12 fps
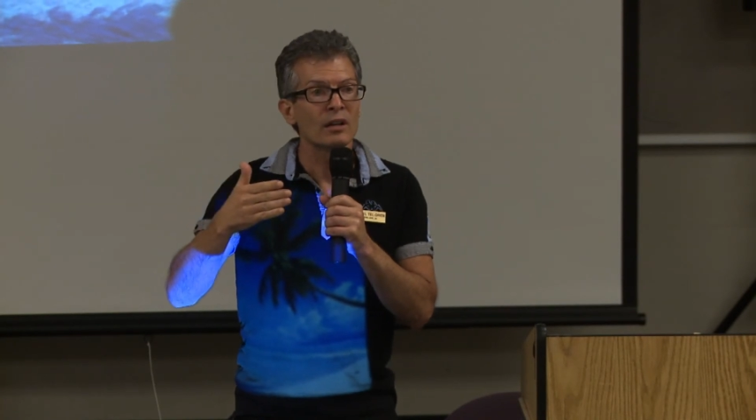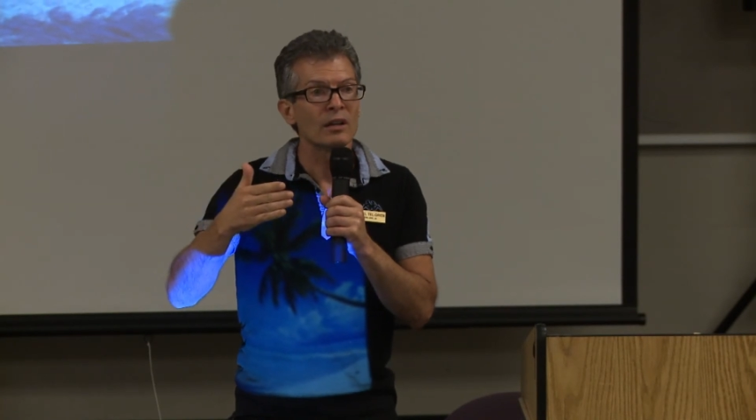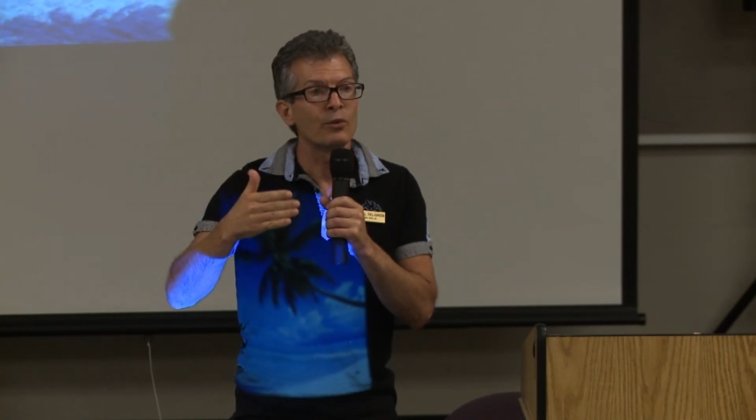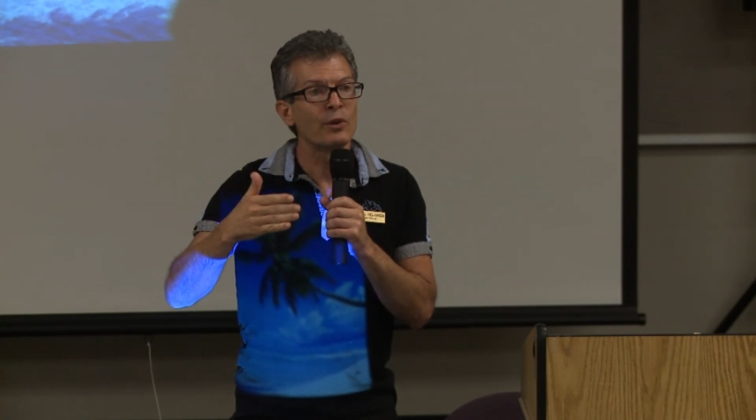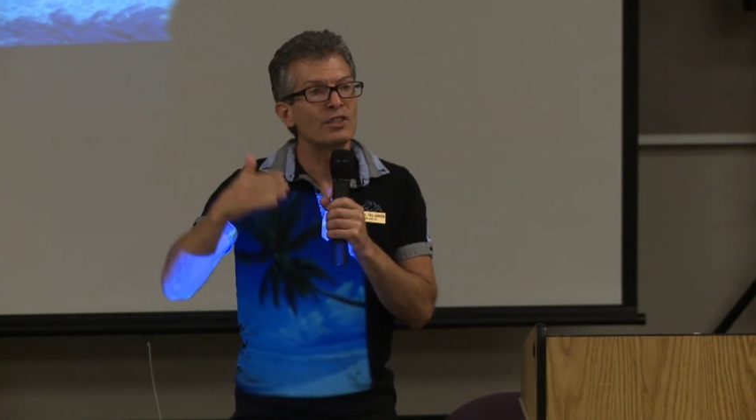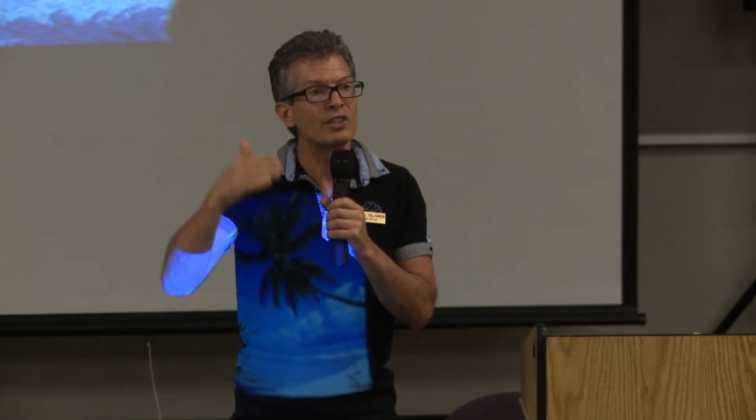
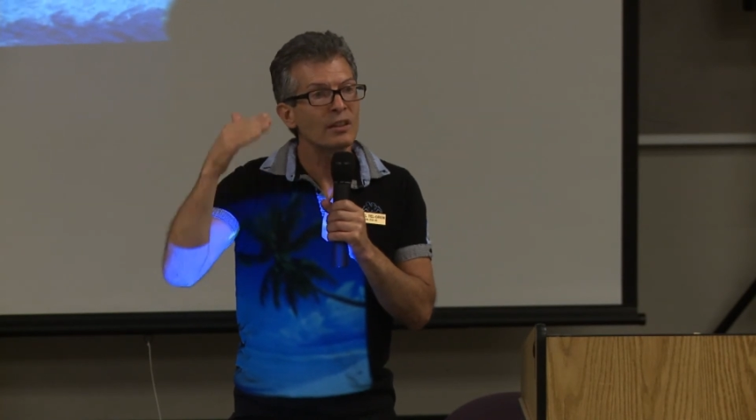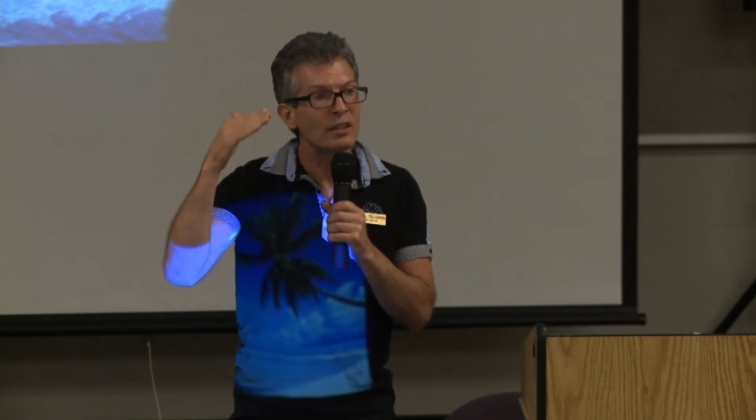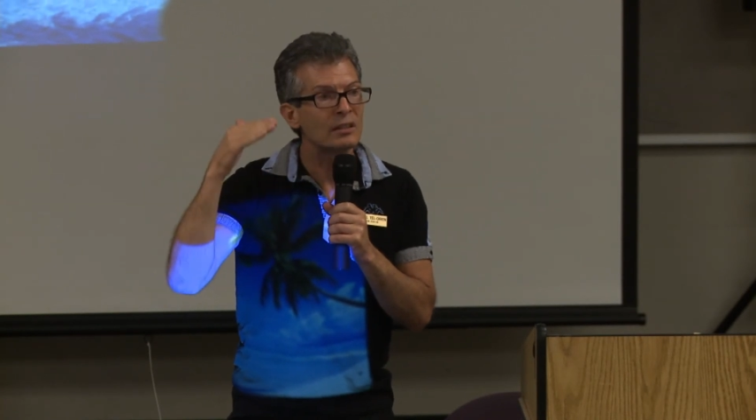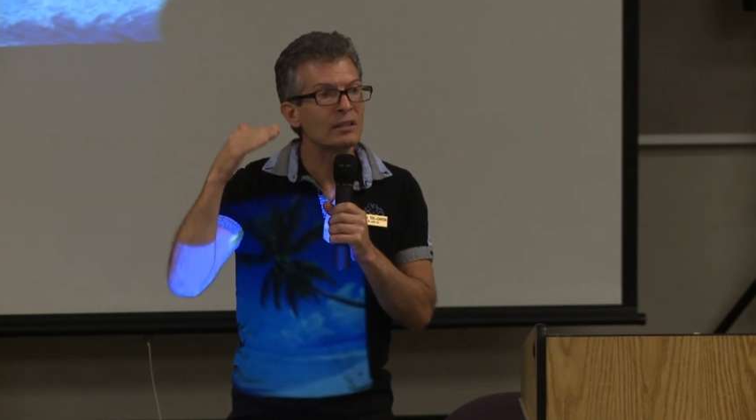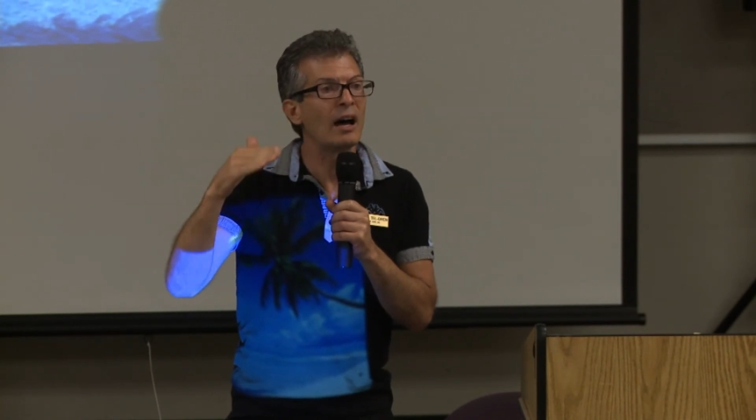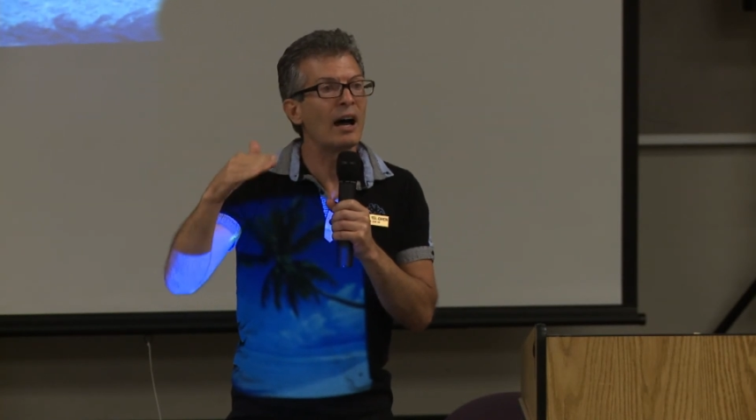reaching
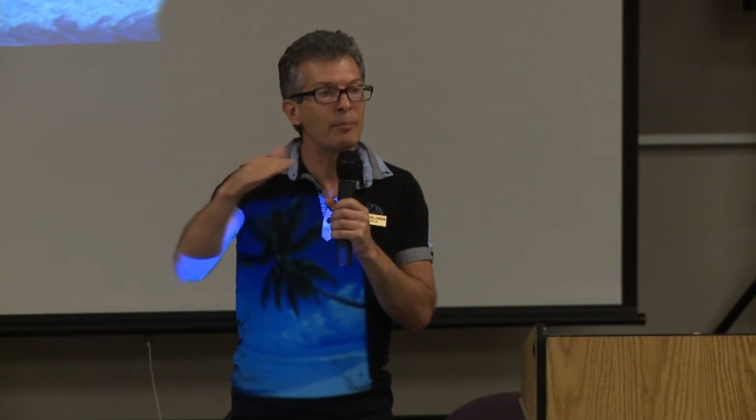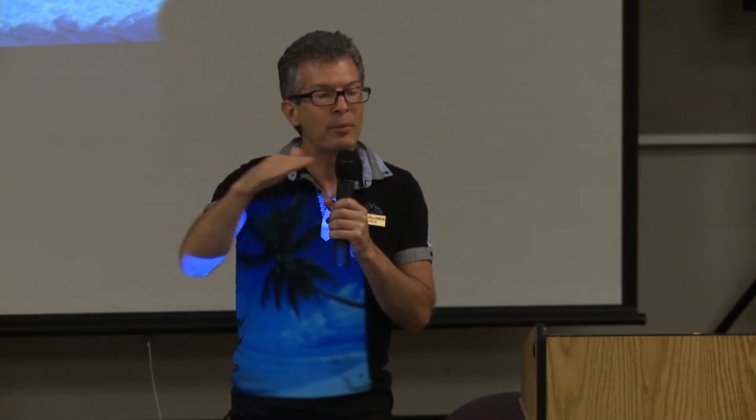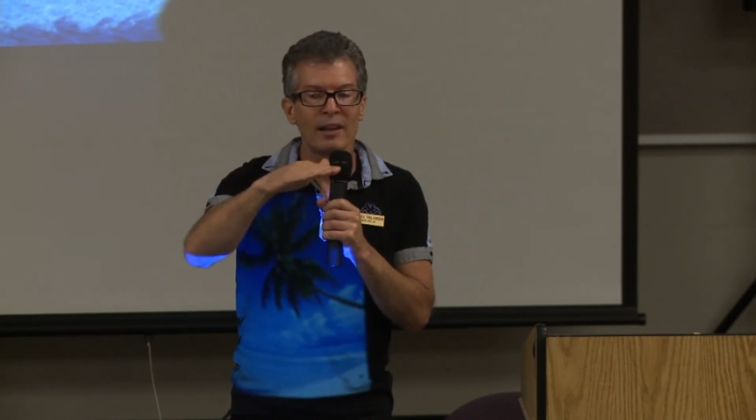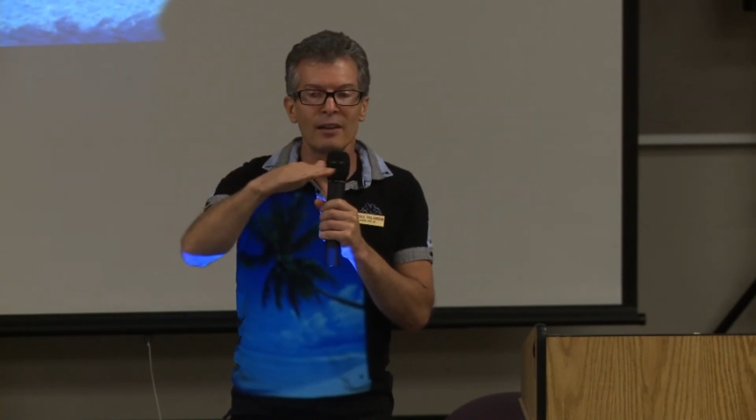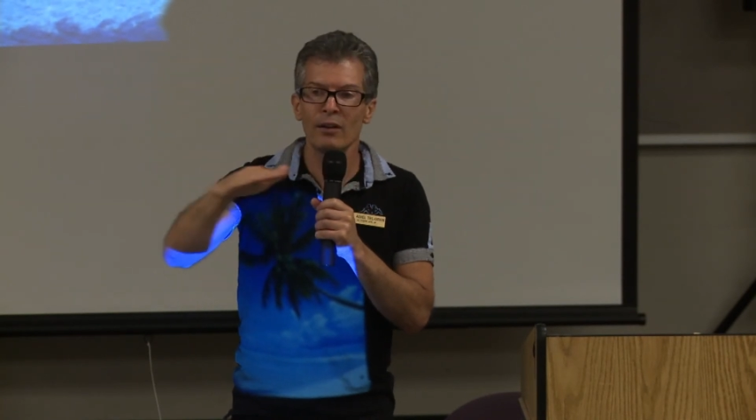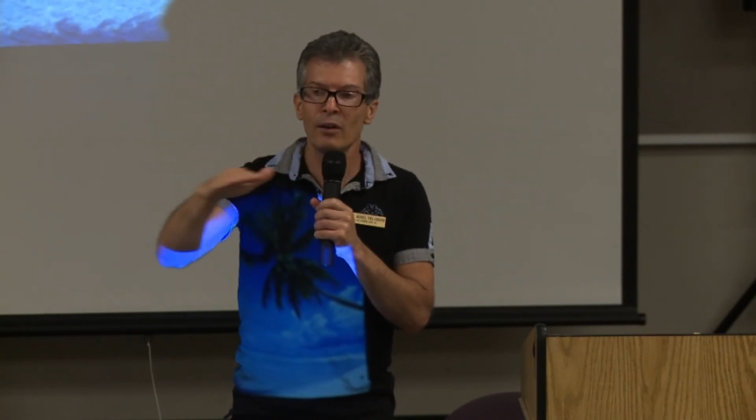the top
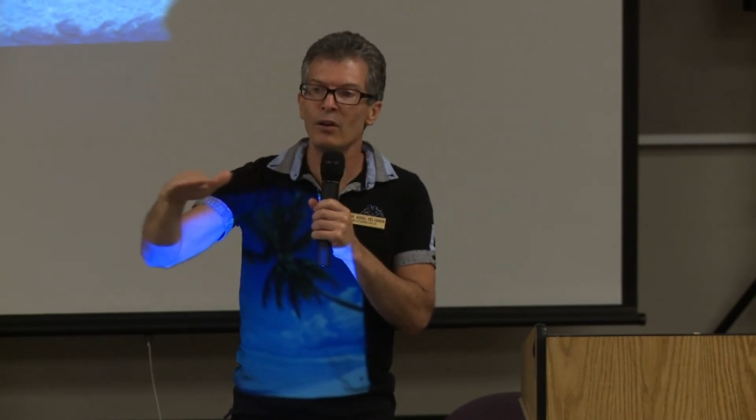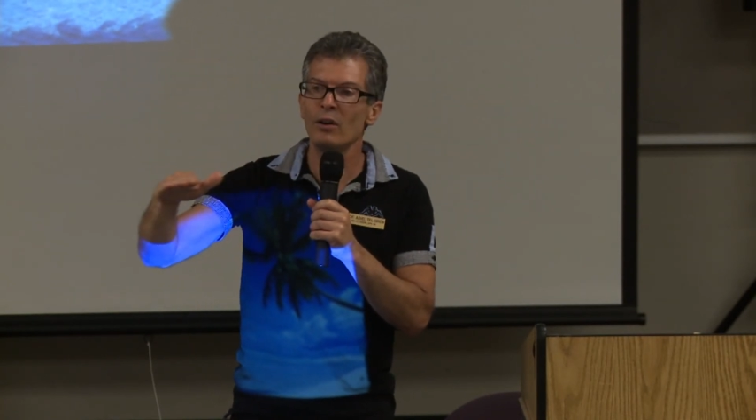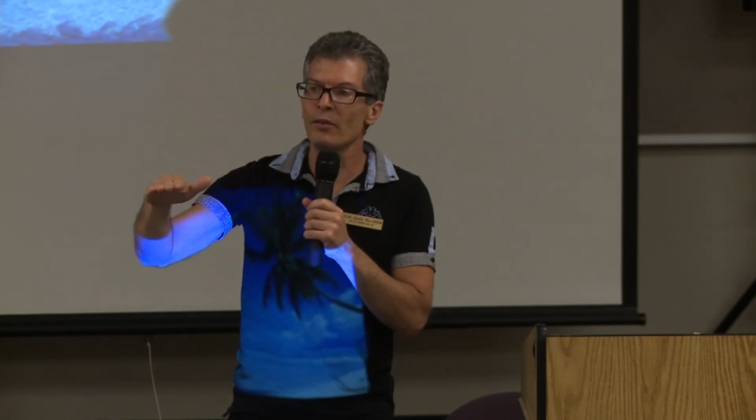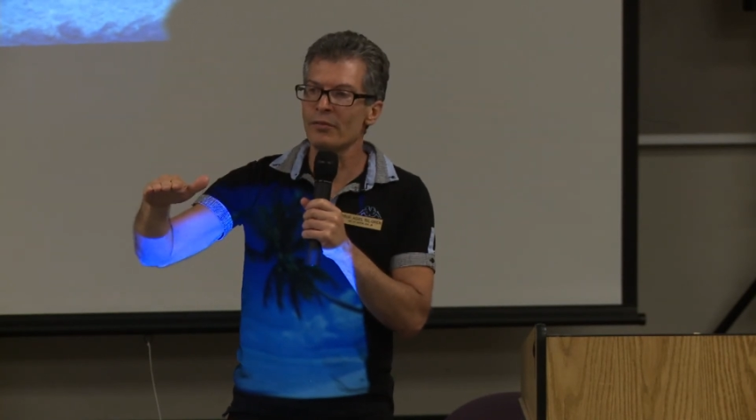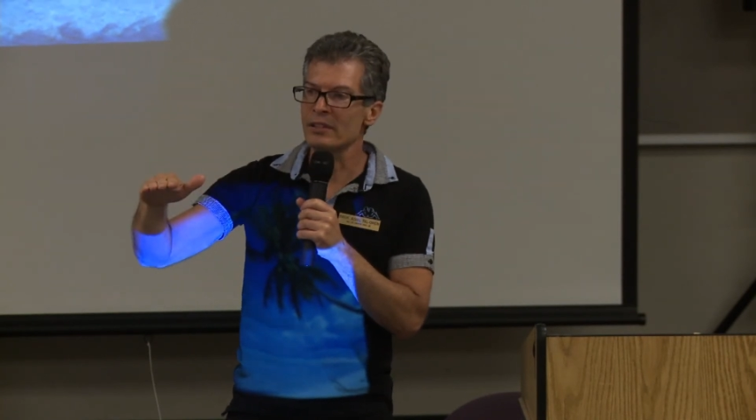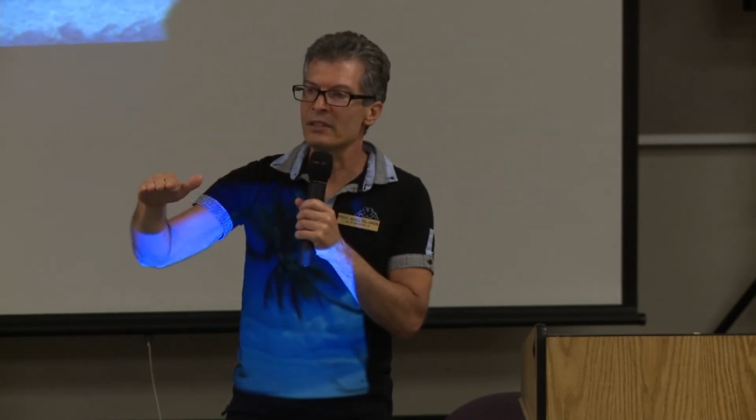level
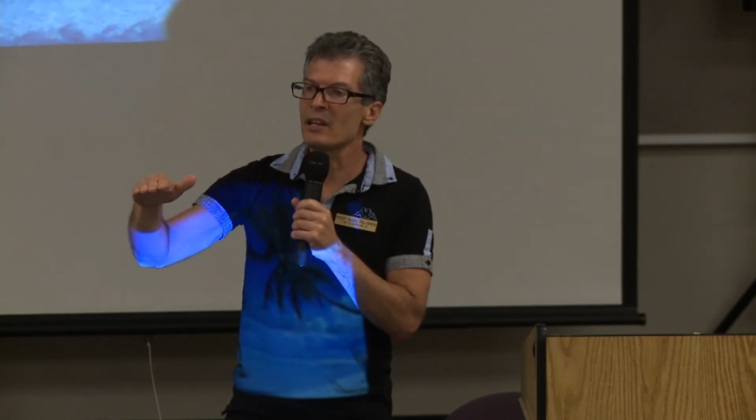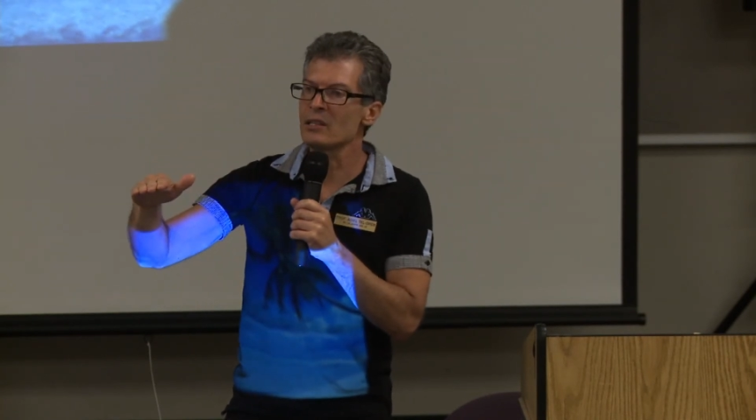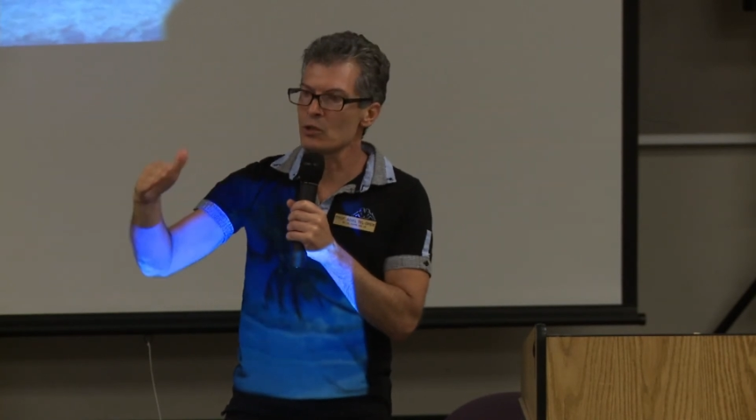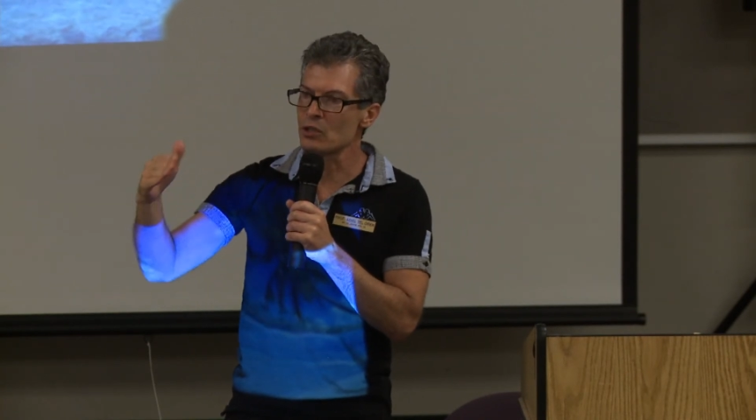of the test,